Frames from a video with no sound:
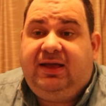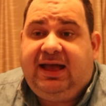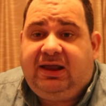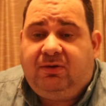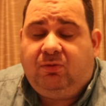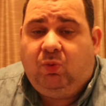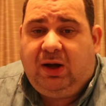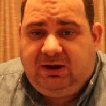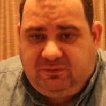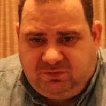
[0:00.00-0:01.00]
and
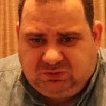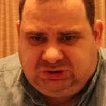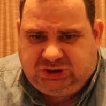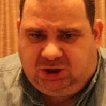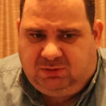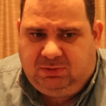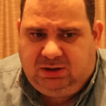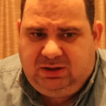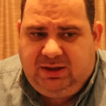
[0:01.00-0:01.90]
wonderful job.